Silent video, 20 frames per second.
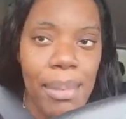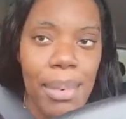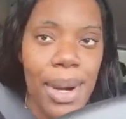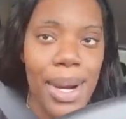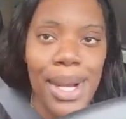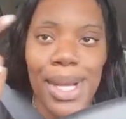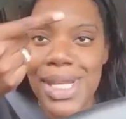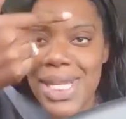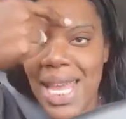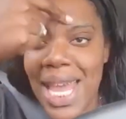
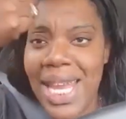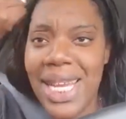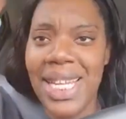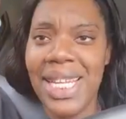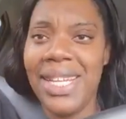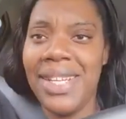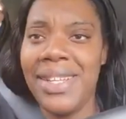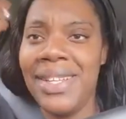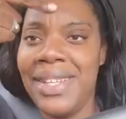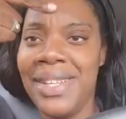eyebrows ain't
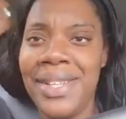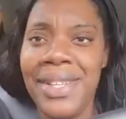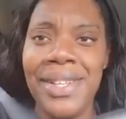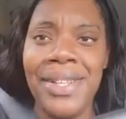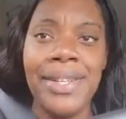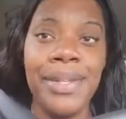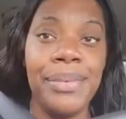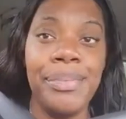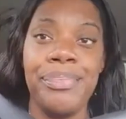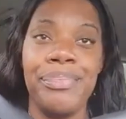
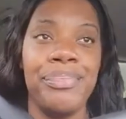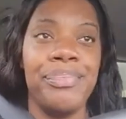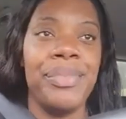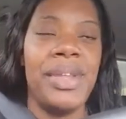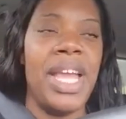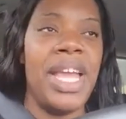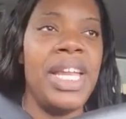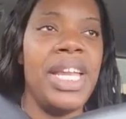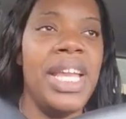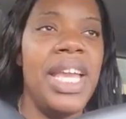
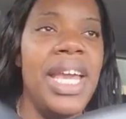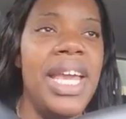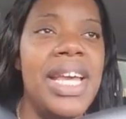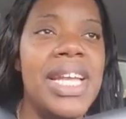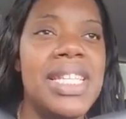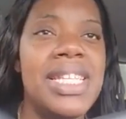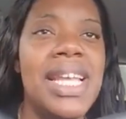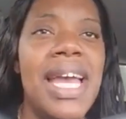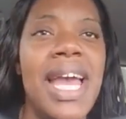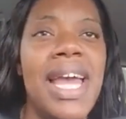even ain't even
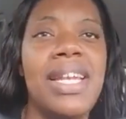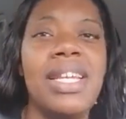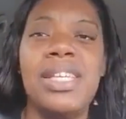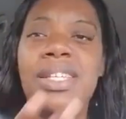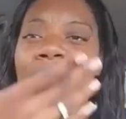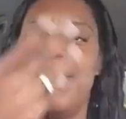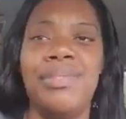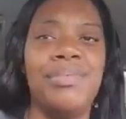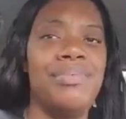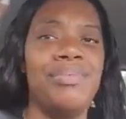have time to